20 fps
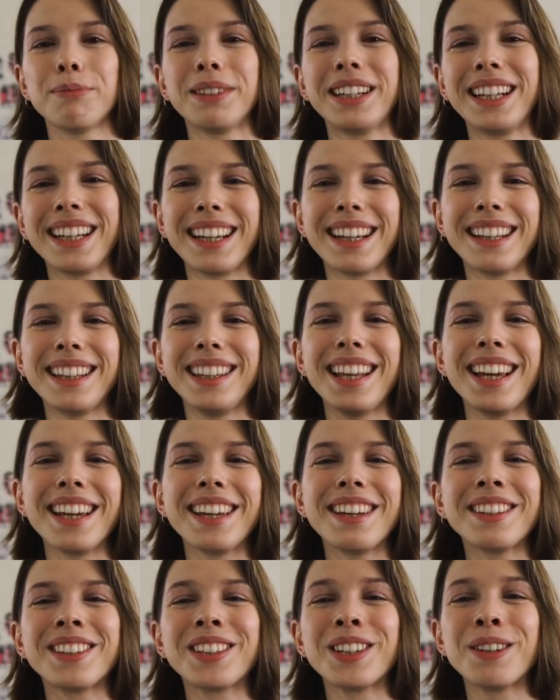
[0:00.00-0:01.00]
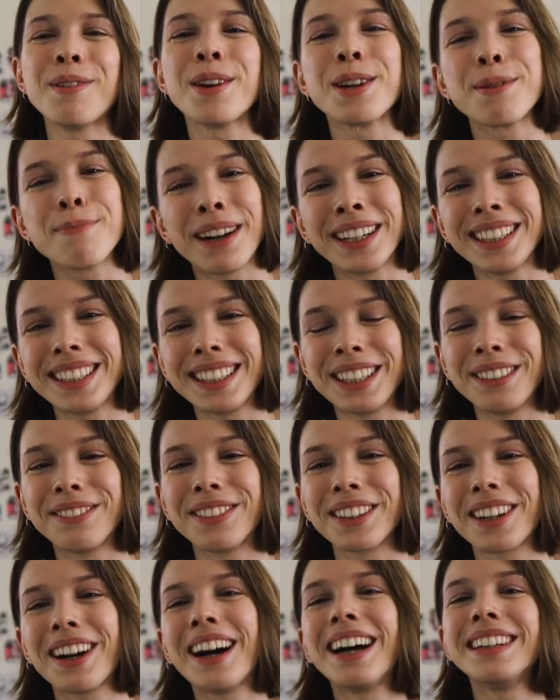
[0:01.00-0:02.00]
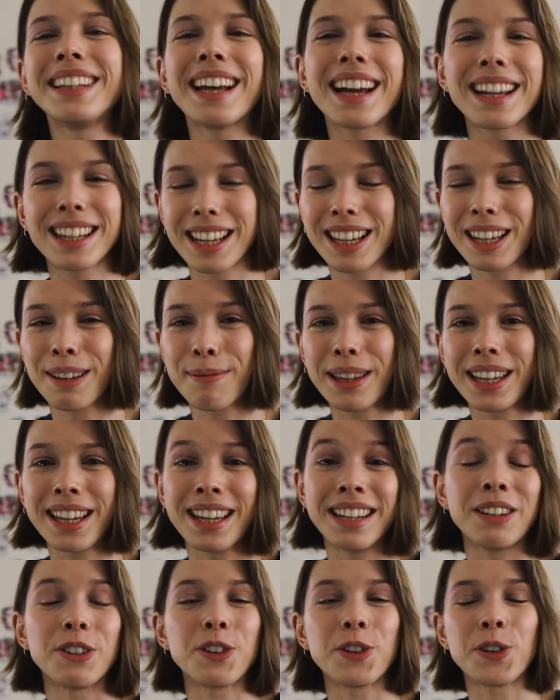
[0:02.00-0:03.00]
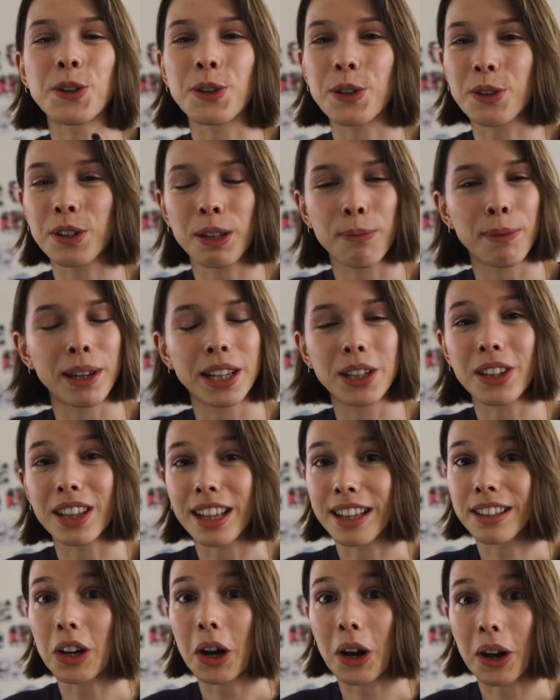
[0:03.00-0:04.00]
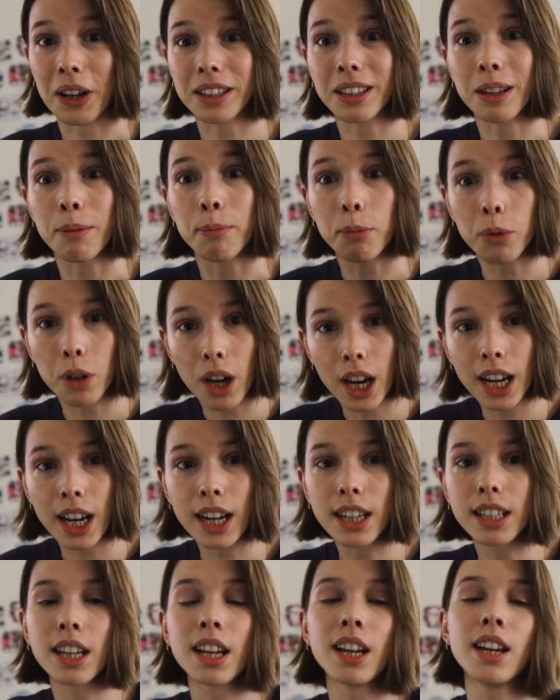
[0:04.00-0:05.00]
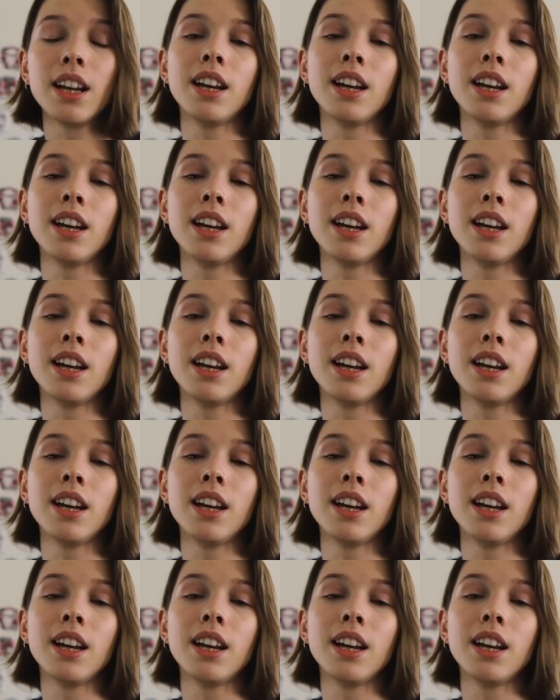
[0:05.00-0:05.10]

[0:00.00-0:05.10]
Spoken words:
But again, thank you so much Mengting for contacting me and introducing me to this awesome product.